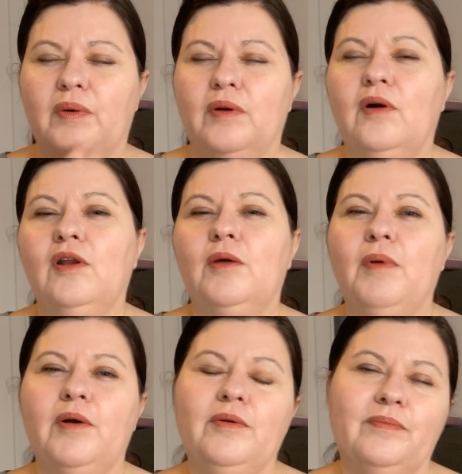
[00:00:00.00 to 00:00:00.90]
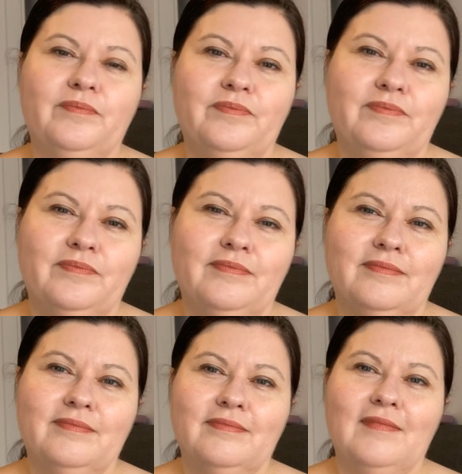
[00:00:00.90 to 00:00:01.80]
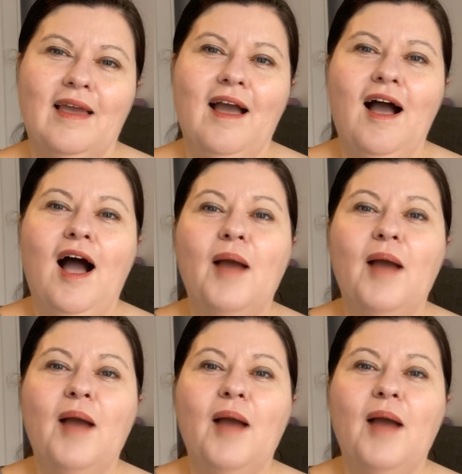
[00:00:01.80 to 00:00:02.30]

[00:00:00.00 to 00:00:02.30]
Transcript: Collarbone.